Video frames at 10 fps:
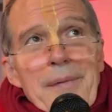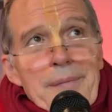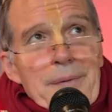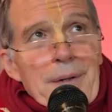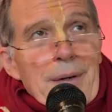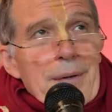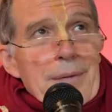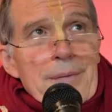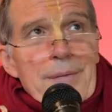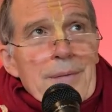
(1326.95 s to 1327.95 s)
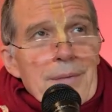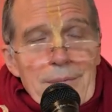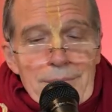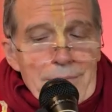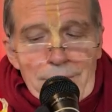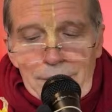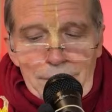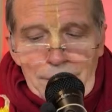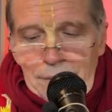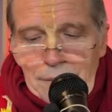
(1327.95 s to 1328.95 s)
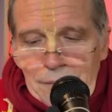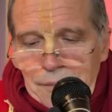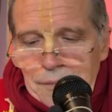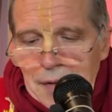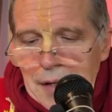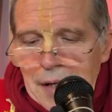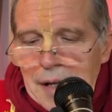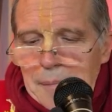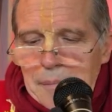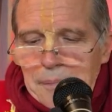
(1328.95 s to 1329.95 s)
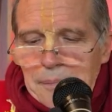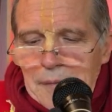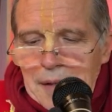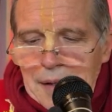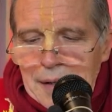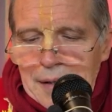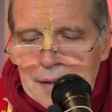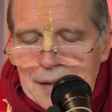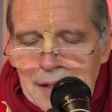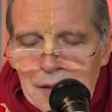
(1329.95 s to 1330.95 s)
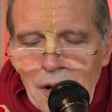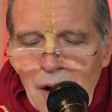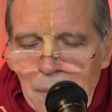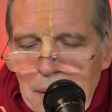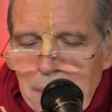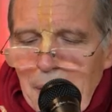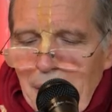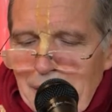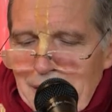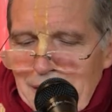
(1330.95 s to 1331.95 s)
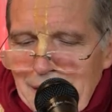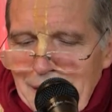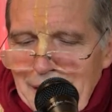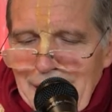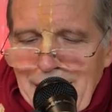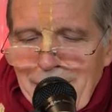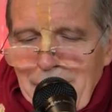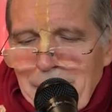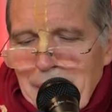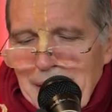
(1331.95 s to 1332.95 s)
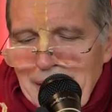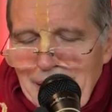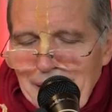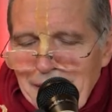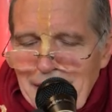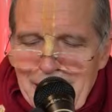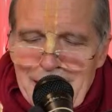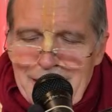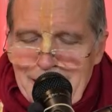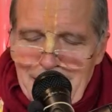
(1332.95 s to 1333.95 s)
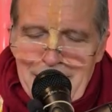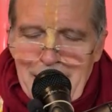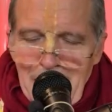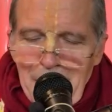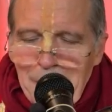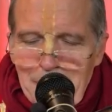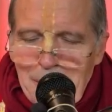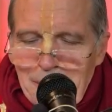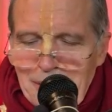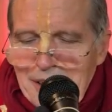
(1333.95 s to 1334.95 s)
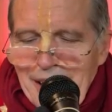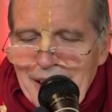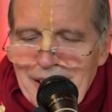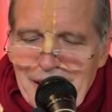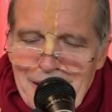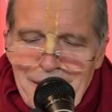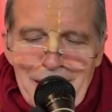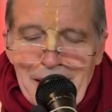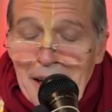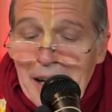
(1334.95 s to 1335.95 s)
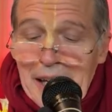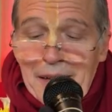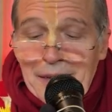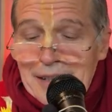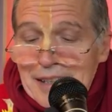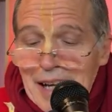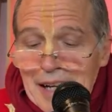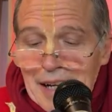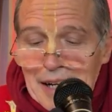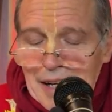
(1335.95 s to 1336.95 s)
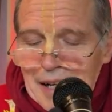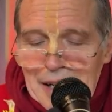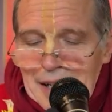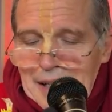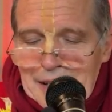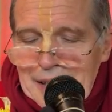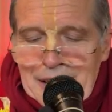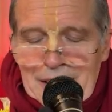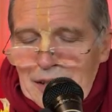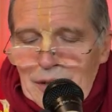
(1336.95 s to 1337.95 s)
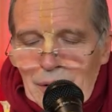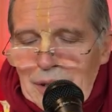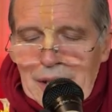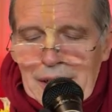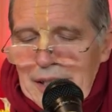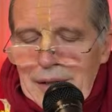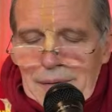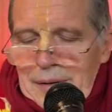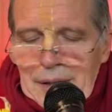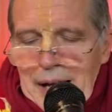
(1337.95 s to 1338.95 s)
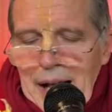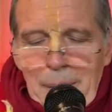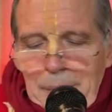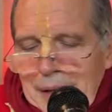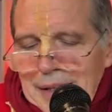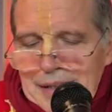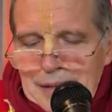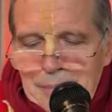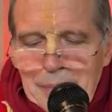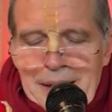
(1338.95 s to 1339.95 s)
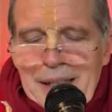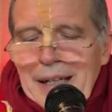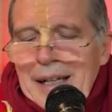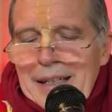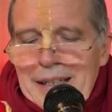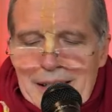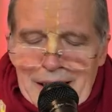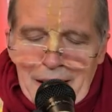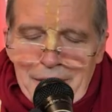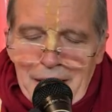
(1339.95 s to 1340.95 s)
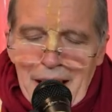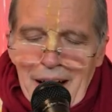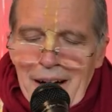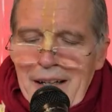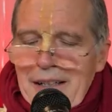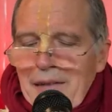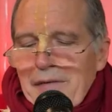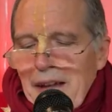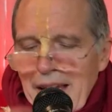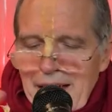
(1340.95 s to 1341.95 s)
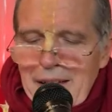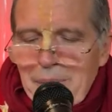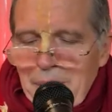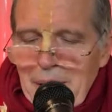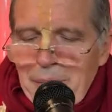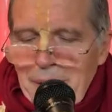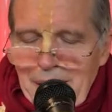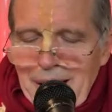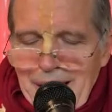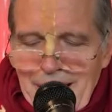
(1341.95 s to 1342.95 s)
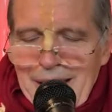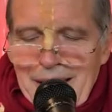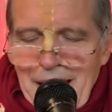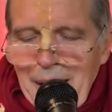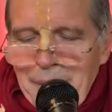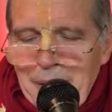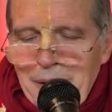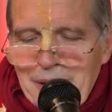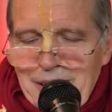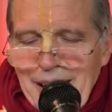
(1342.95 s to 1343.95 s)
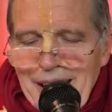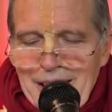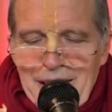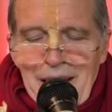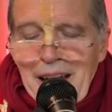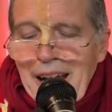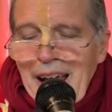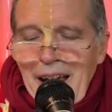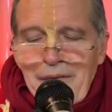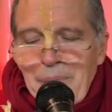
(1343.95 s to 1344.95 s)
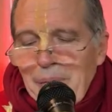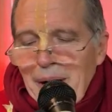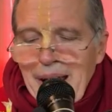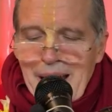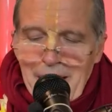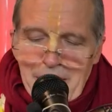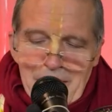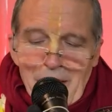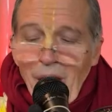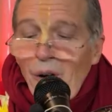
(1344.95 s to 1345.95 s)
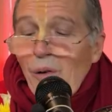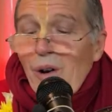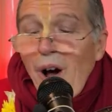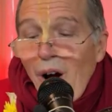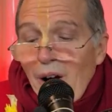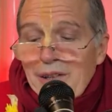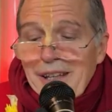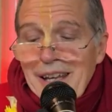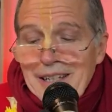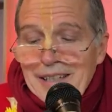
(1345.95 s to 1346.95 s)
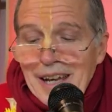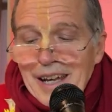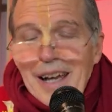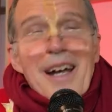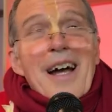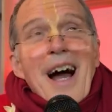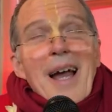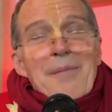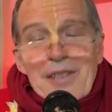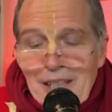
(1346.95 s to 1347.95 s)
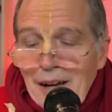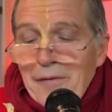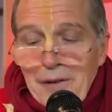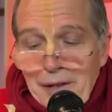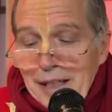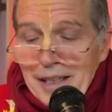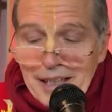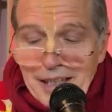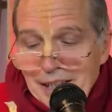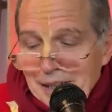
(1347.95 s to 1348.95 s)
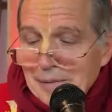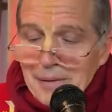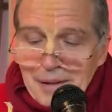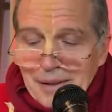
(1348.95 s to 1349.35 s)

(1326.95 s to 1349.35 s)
No? Um, mm, mm, the normal person, he will be, when he is in the embryo stage, he will he will say uh, he is totally helpless, but this aware and awakened people in the embryo stage have a prayer. Oh Lord, they say, I'm suffering here.